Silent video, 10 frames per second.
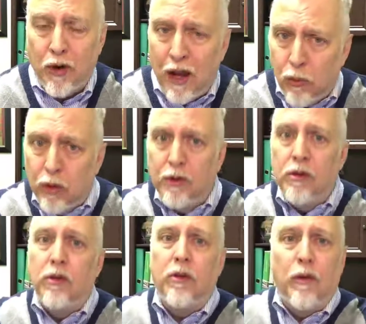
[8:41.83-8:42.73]
Now we're
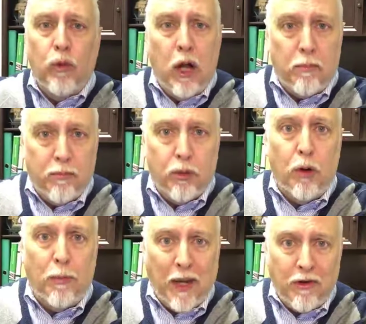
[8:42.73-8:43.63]
into the realm of
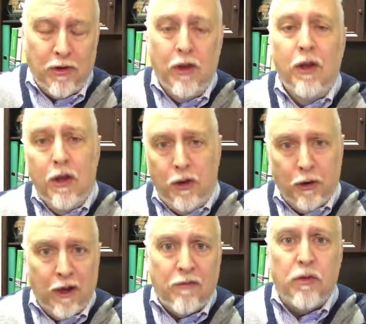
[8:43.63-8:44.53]
probate.
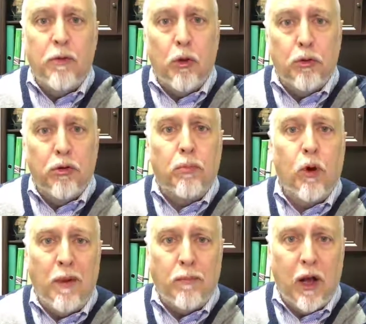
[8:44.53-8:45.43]
You're going to have to go through the
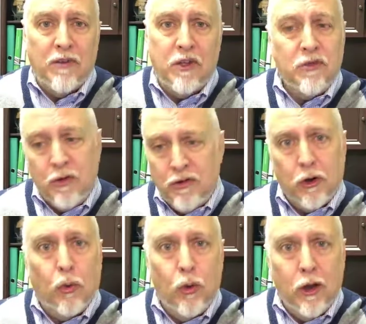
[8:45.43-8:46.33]
probate process.
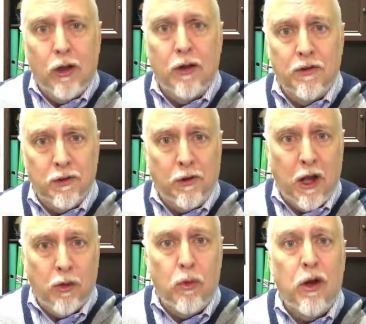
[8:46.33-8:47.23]
Is there a will? Is there
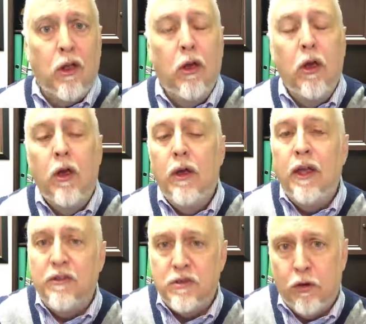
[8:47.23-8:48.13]
not a will?
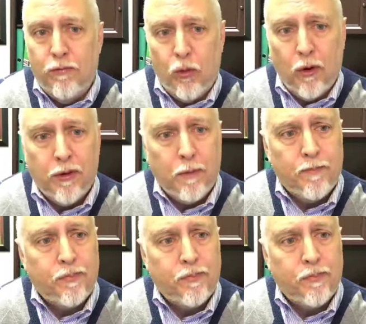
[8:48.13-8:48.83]
And so forth.